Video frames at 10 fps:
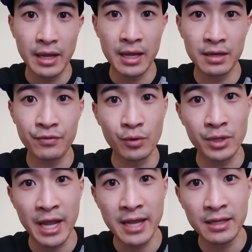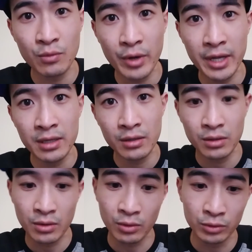And if you're gaining weight
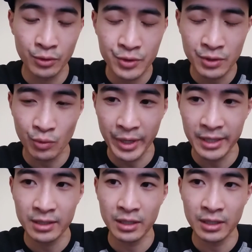or losing weight,